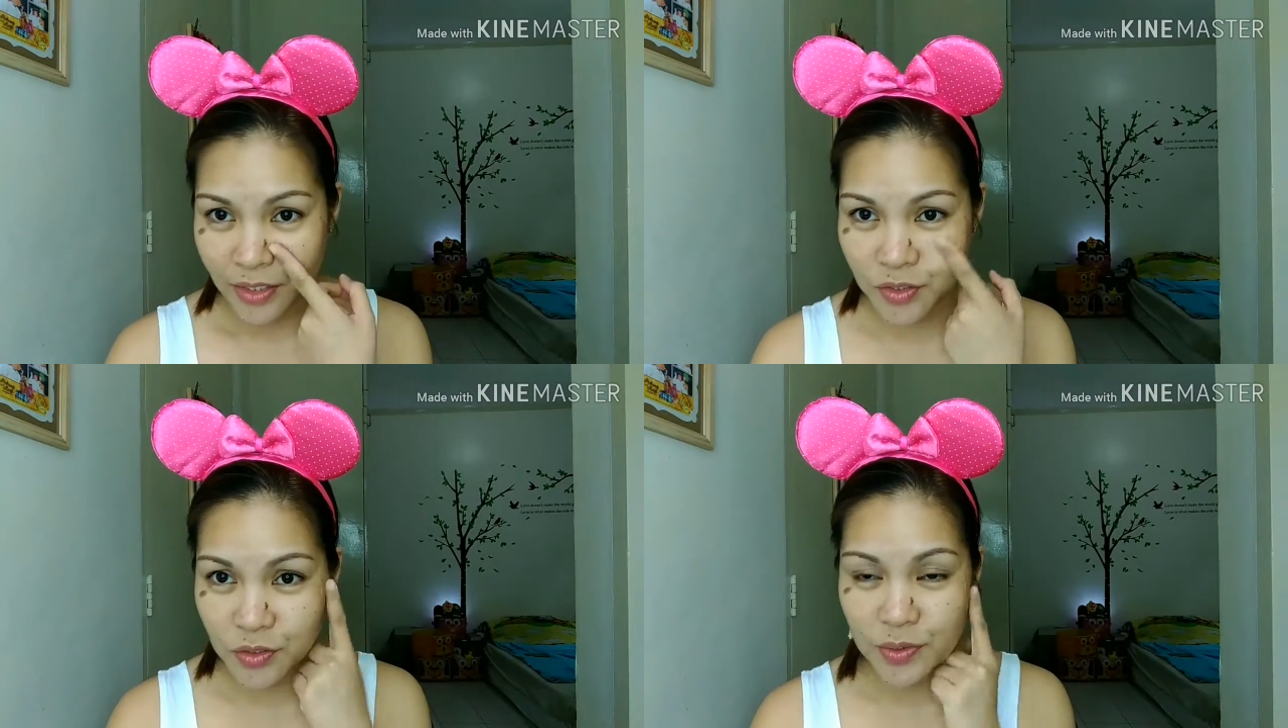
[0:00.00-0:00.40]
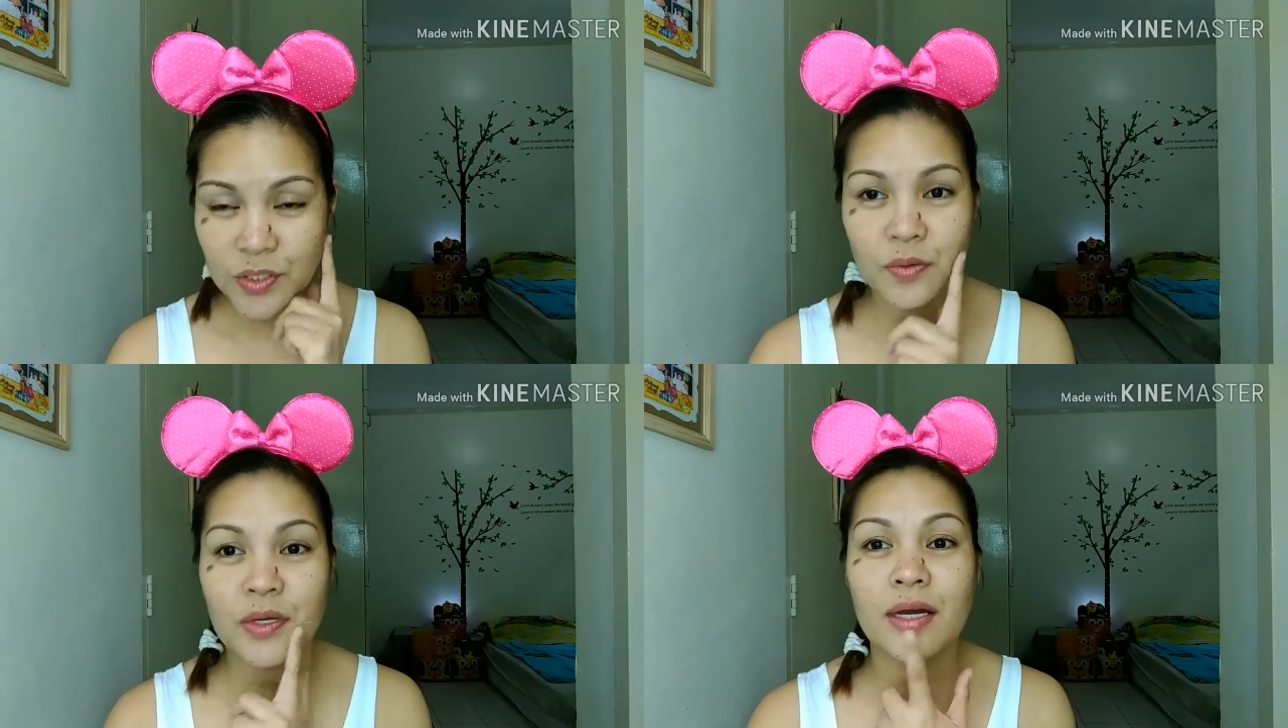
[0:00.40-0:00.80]
it's
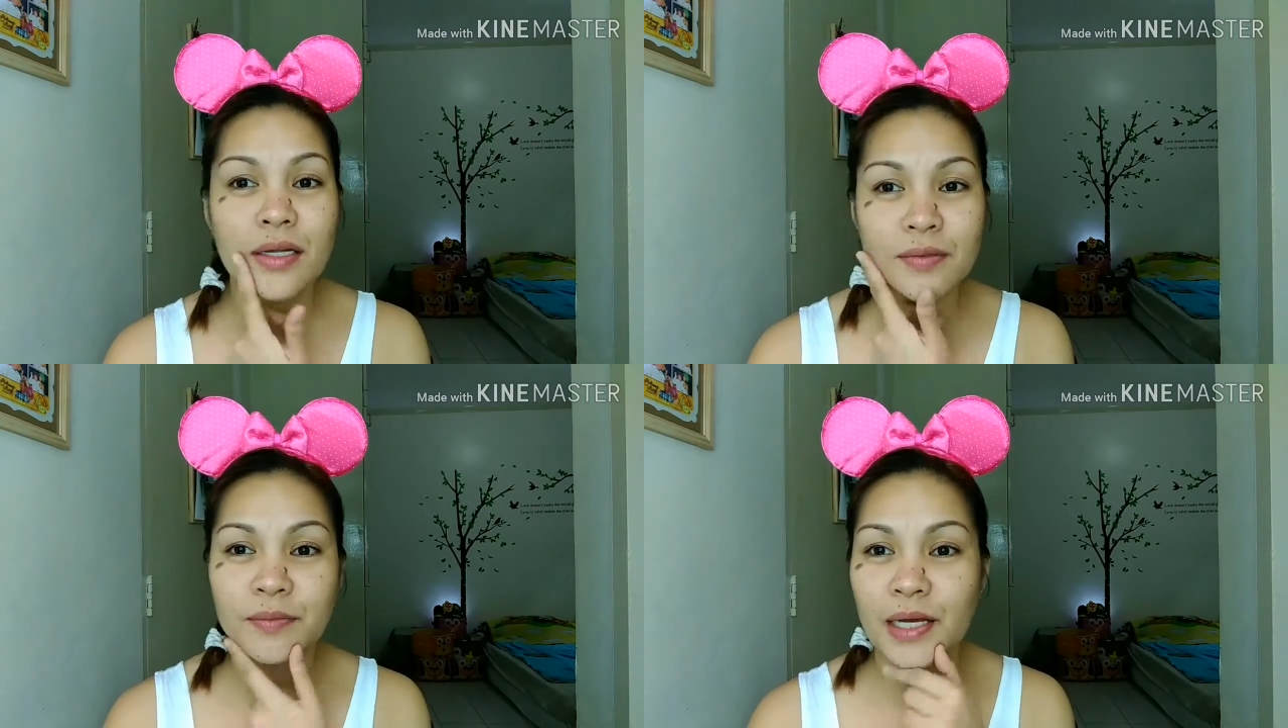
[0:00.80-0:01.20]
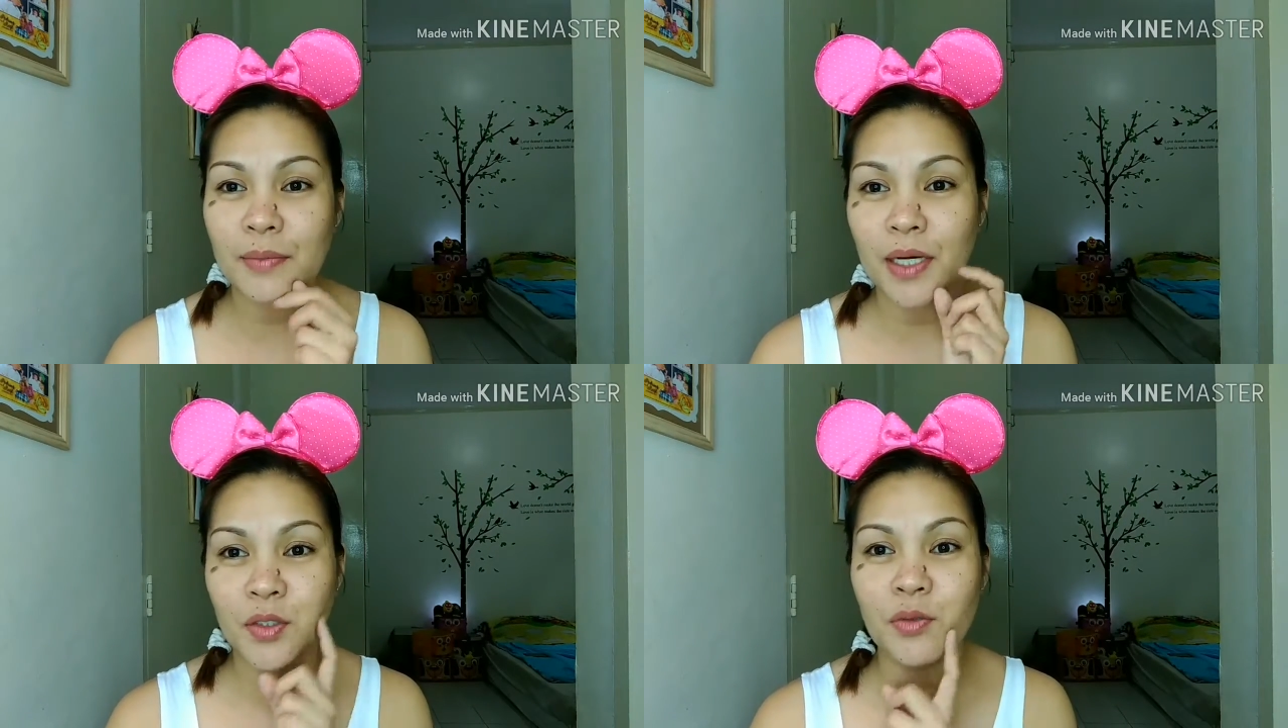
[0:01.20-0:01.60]
dewy-dewy, ha? Na
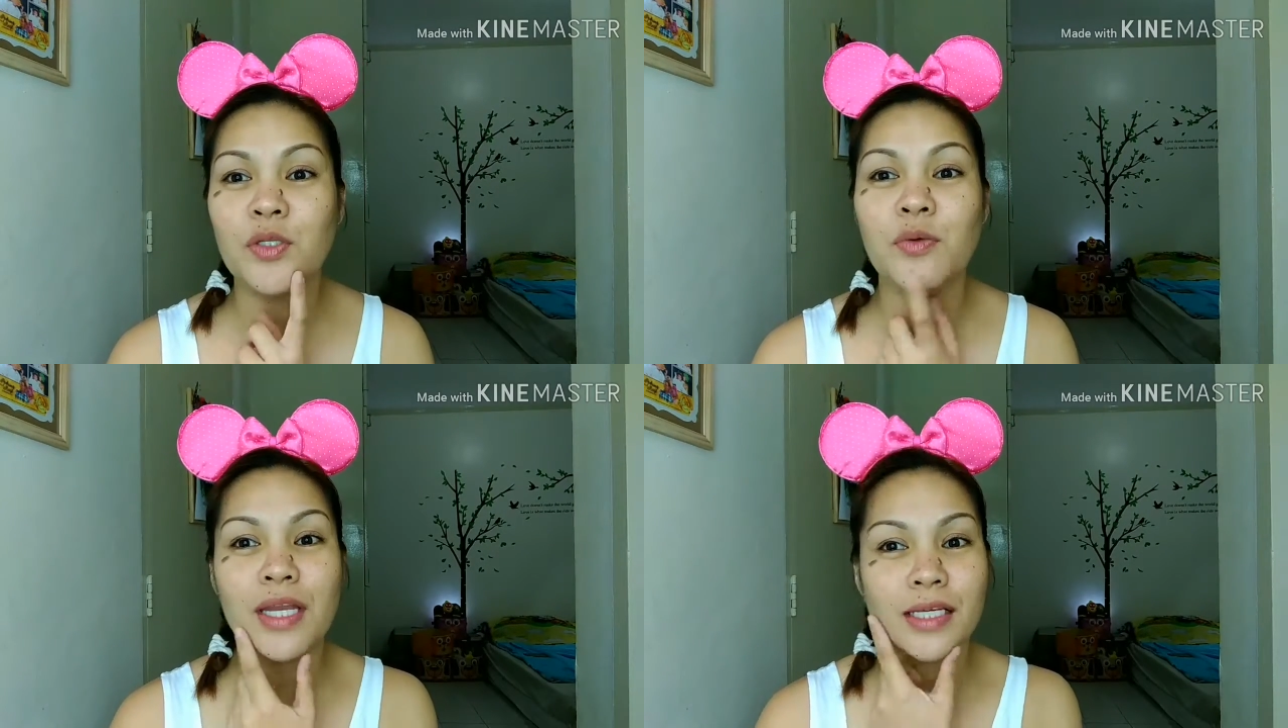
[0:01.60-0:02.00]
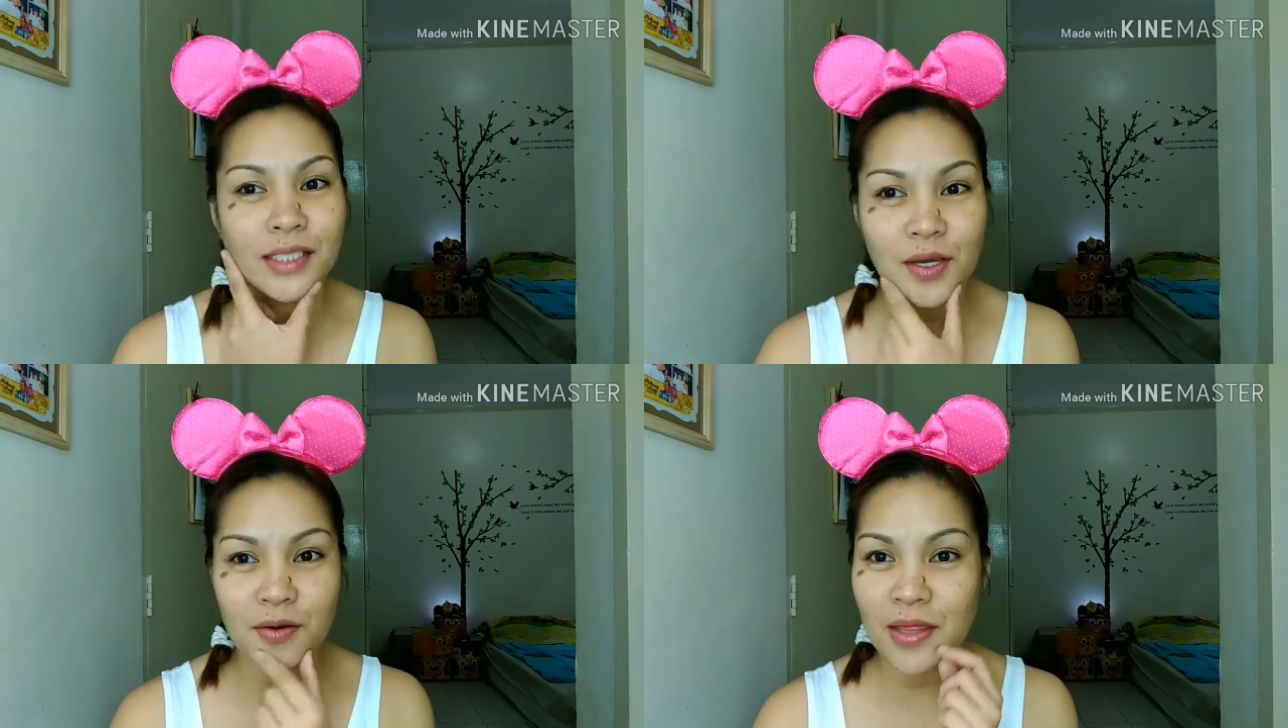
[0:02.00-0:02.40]
mga dewy-dewiness
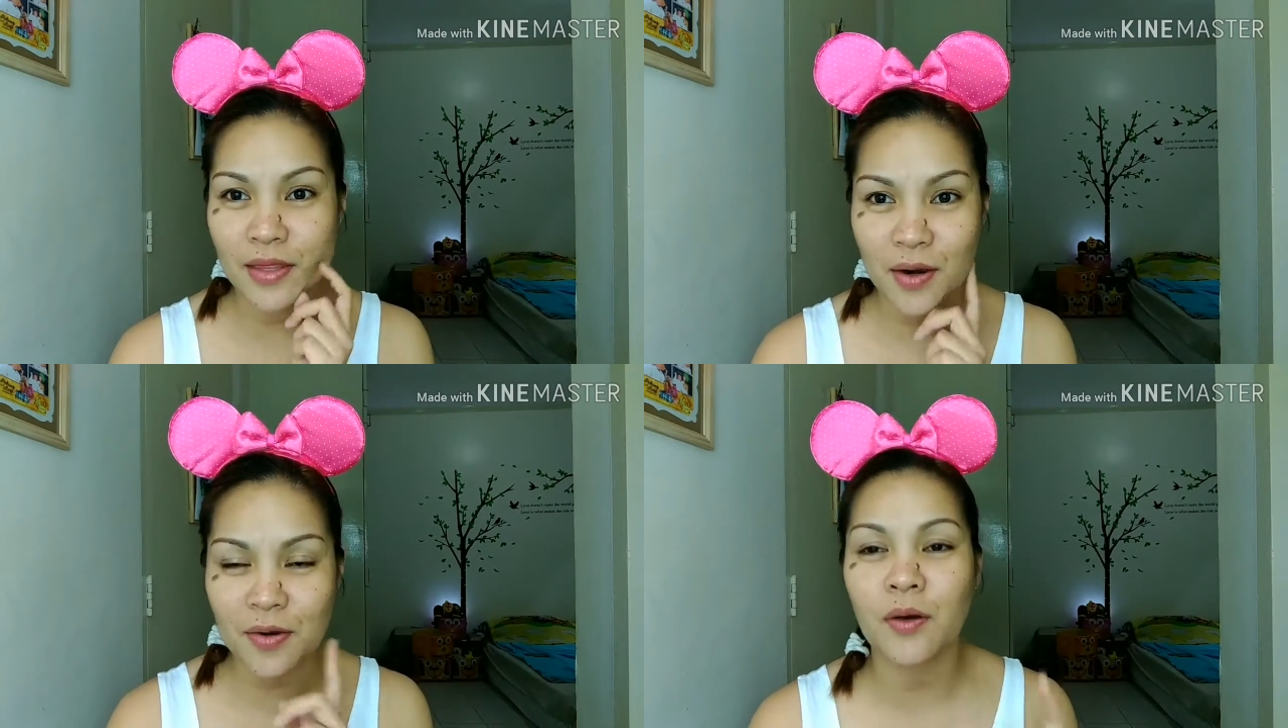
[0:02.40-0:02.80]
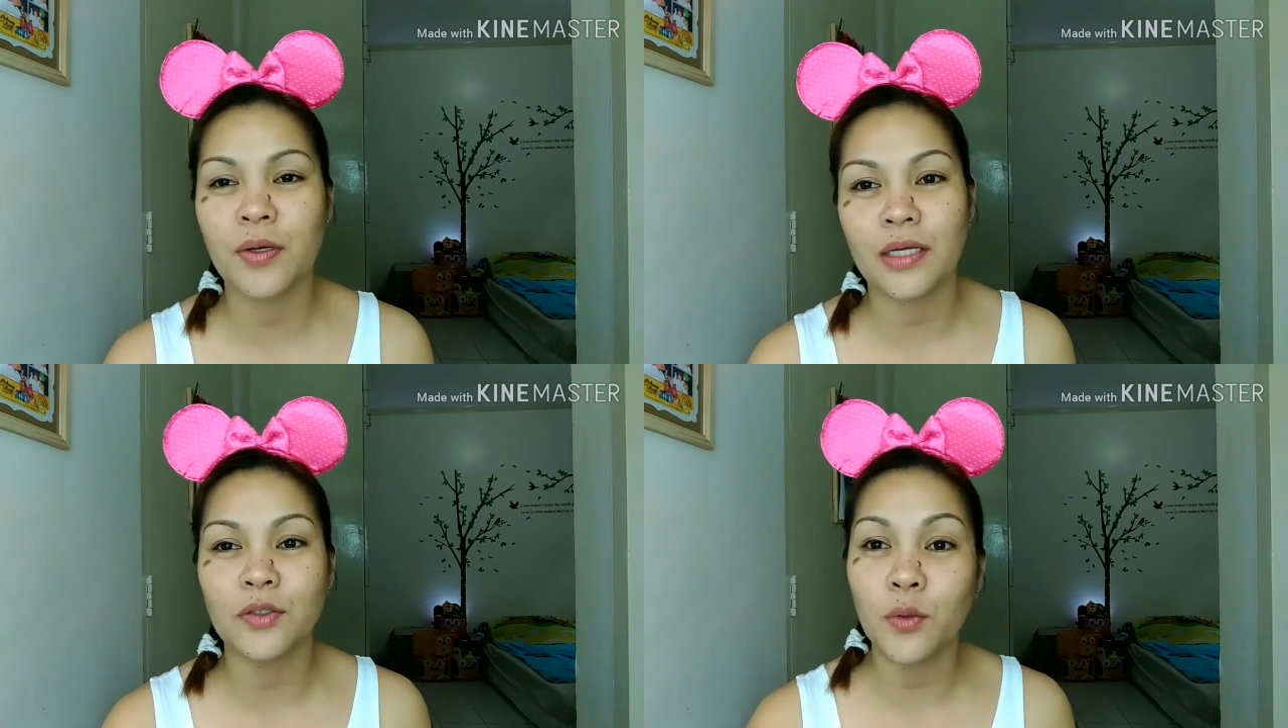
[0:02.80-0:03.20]
here and there.
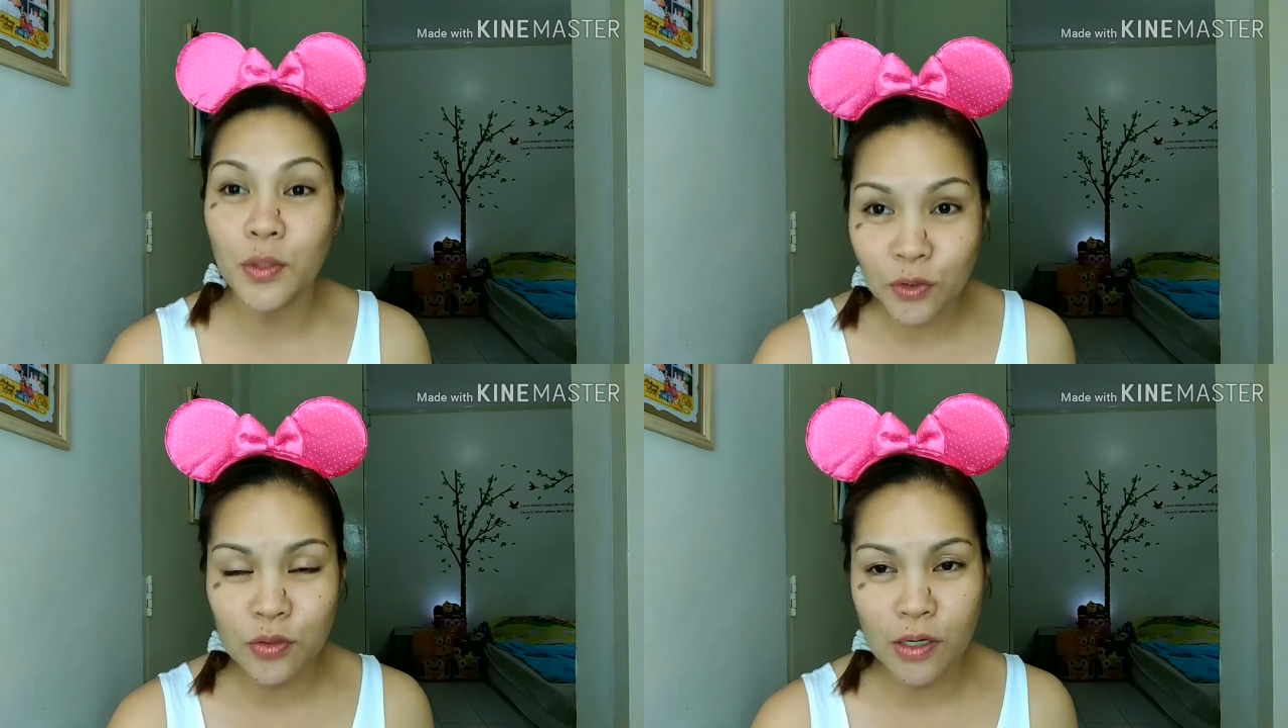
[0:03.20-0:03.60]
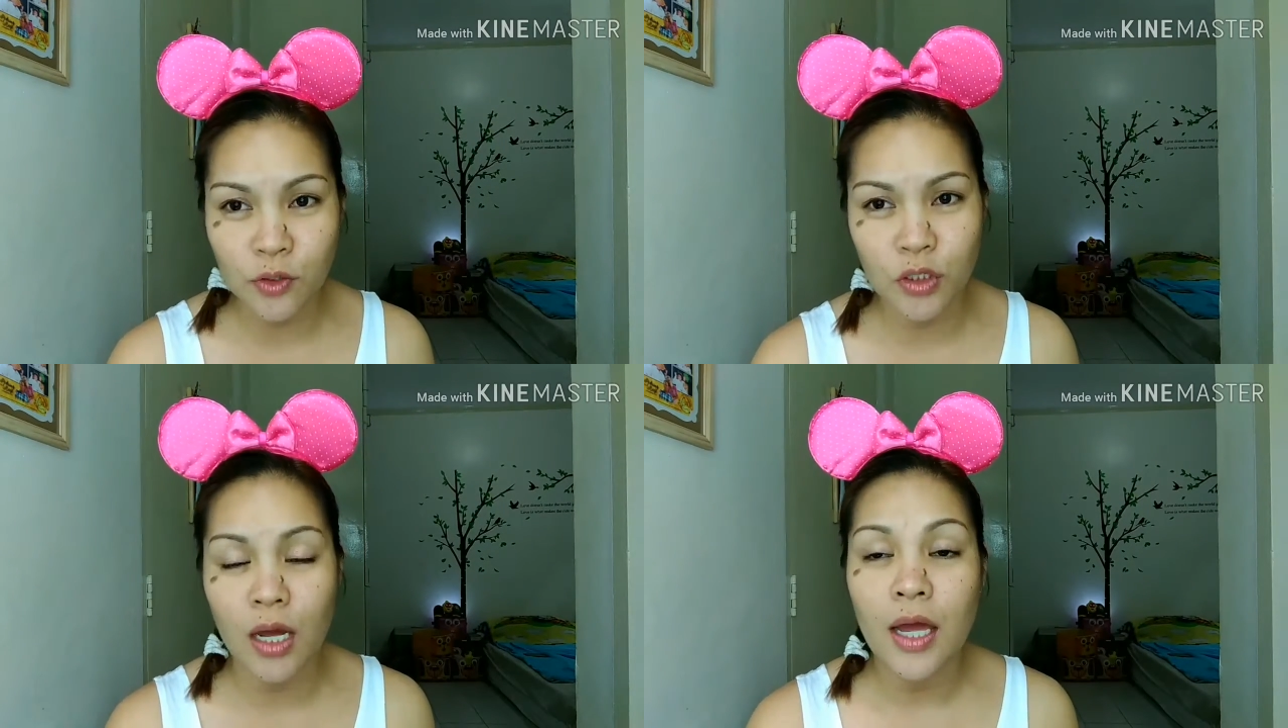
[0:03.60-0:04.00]
Okay, so gusto na
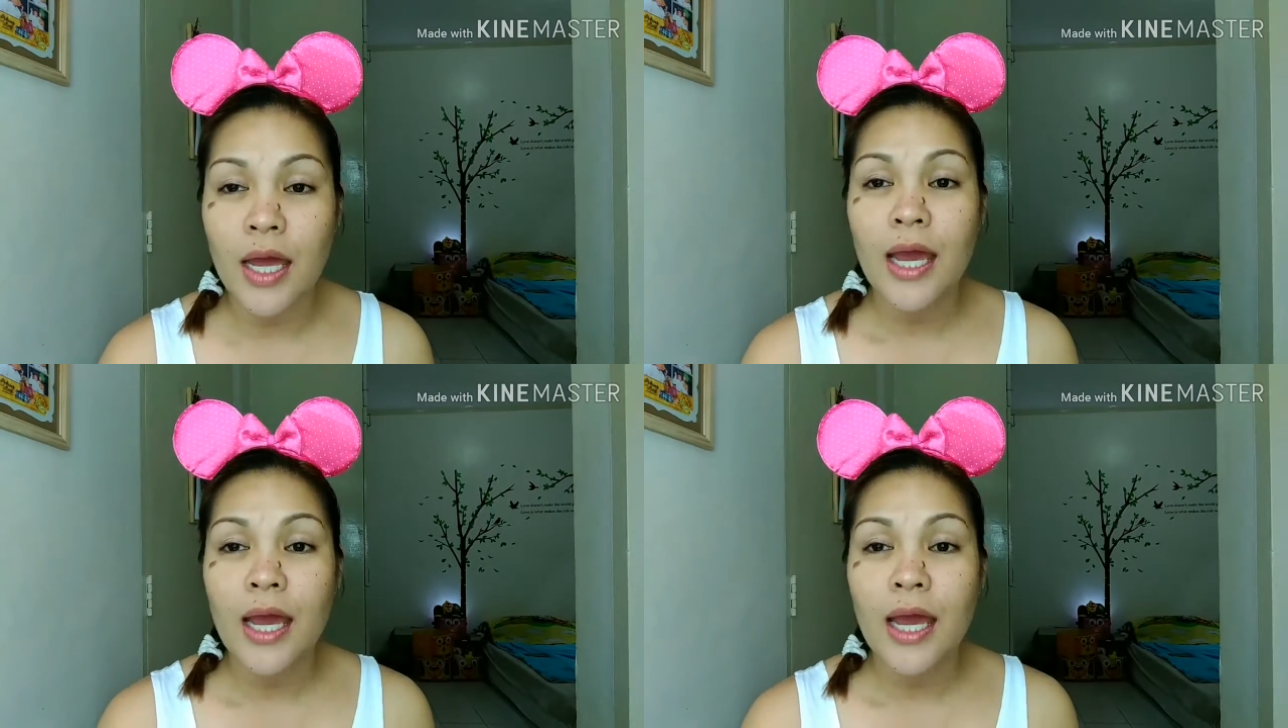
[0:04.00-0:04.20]
ko siya.